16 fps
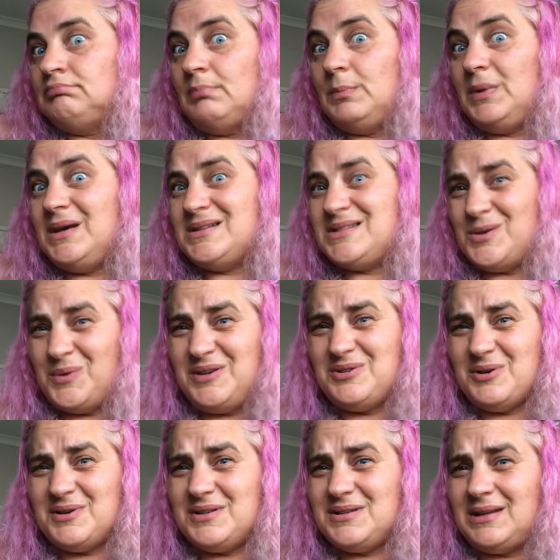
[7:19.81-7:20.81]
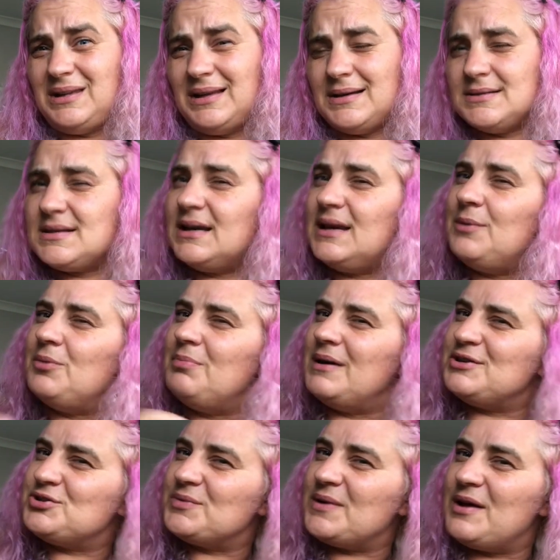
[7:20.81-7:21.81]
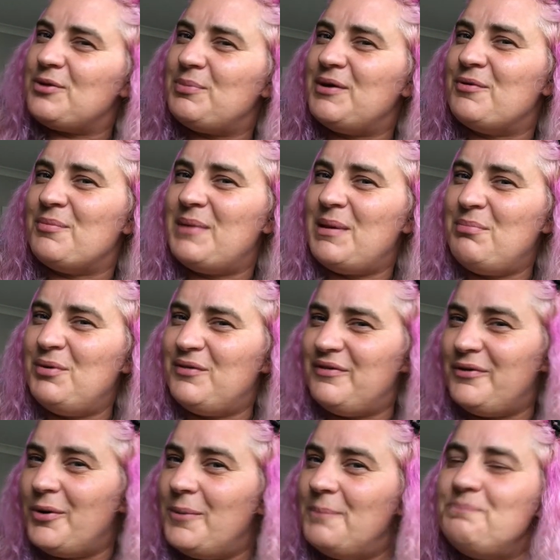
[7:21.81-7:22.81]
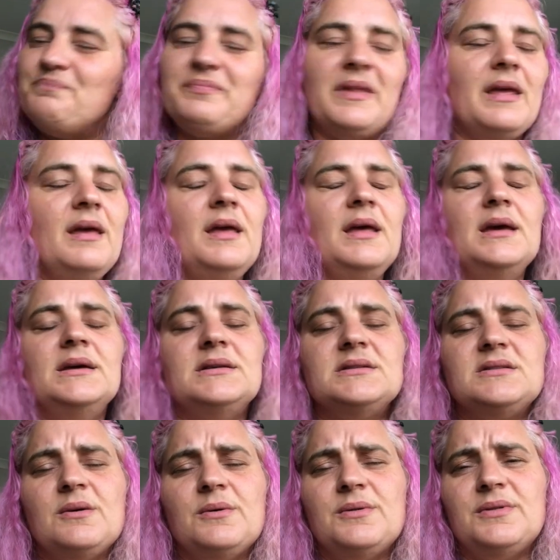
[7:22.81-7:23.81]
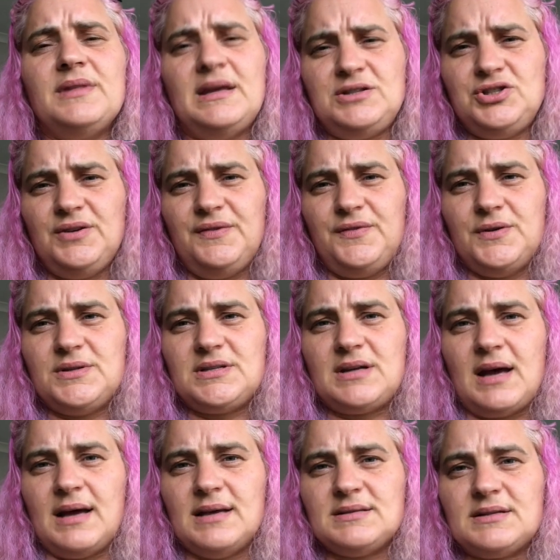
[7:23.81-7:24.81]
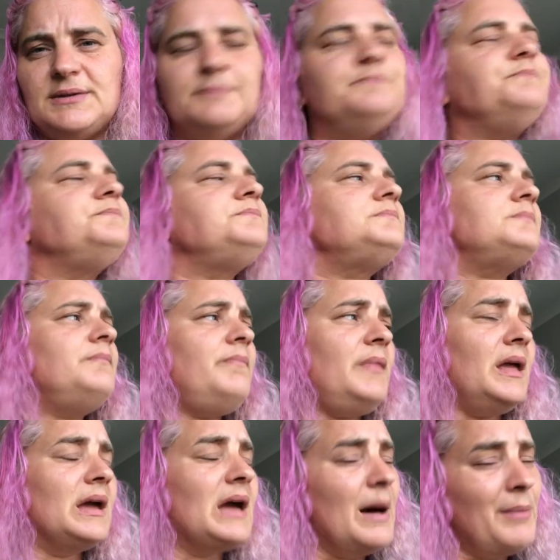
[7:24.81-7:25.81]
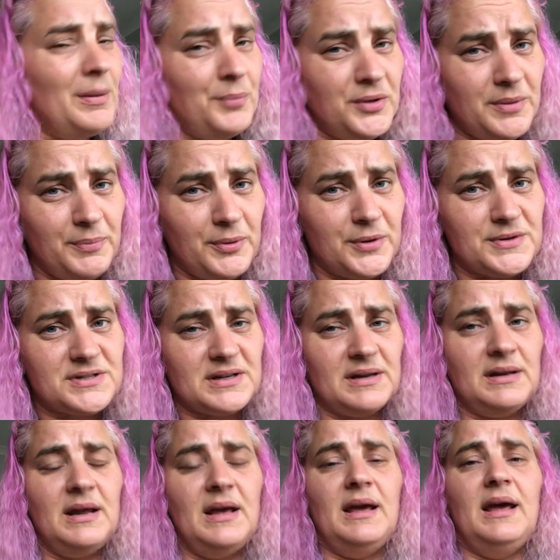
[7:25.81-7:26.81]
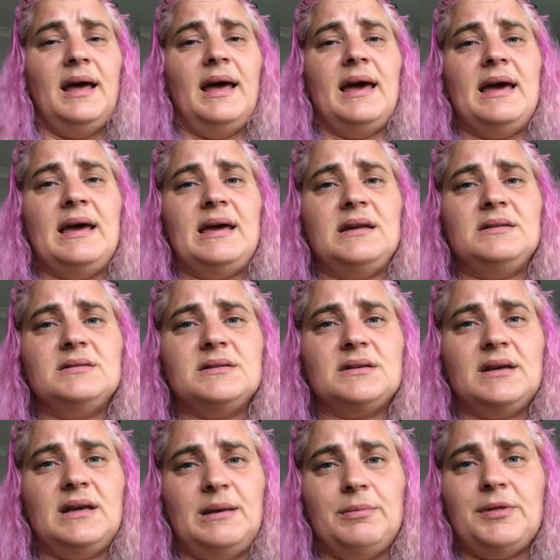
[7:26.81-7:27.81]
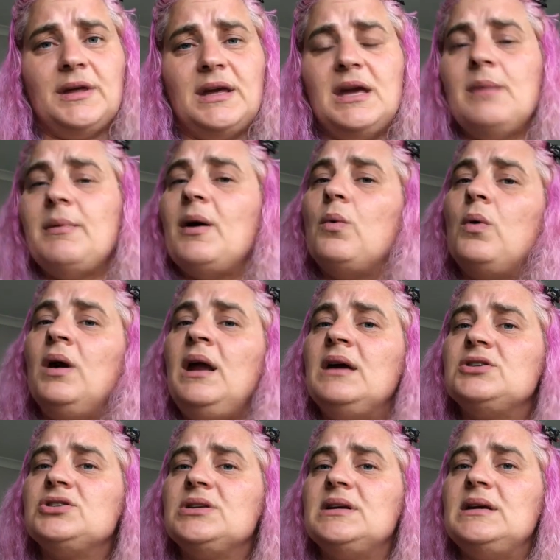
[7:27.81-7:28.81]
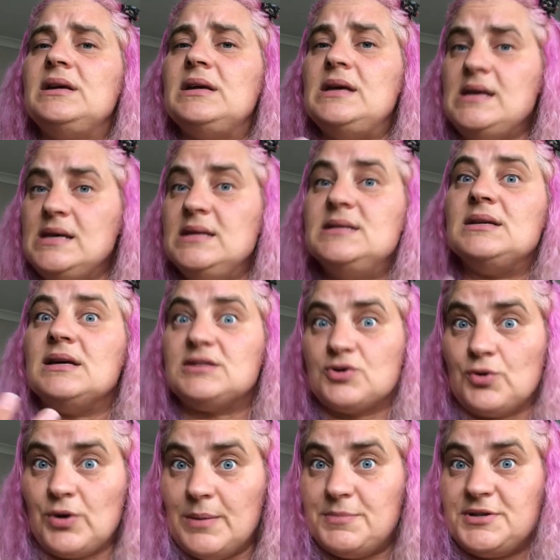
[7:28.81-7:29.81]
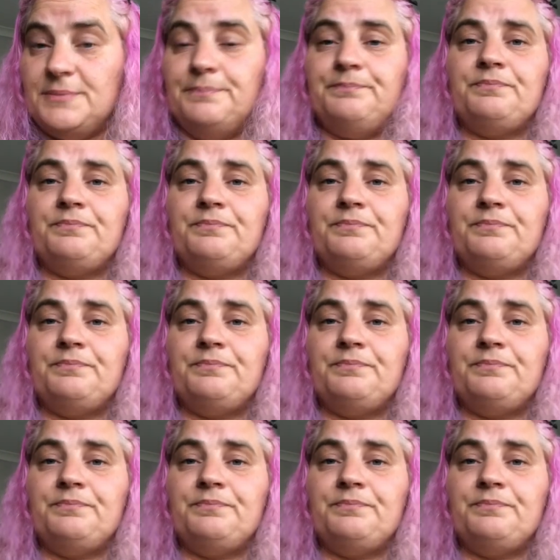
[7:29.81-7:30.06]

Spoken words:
Because he went on and did things that he would much rather be remembered for. So that's your first task. Come up with a person and keep thinking about what actually is a script.